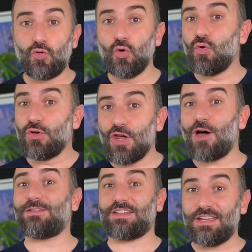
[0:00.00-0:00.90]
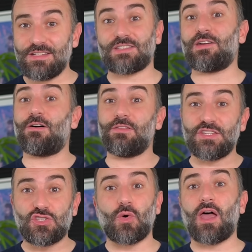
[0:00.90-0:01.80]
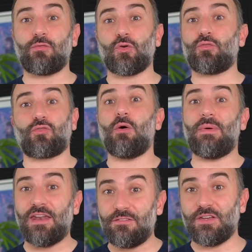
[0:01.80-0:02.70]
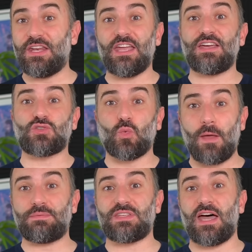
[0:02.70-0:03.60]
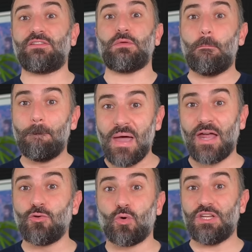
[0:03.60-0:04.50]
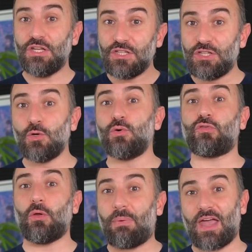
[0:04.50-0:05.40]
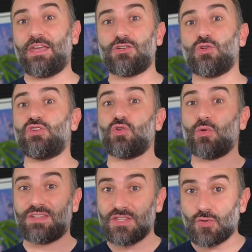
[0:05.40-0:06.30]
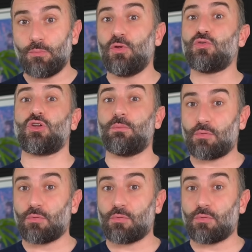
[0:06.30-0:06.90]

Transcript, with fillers: Do not install this driver from NVIDIA's website manually. Use the packages your distribution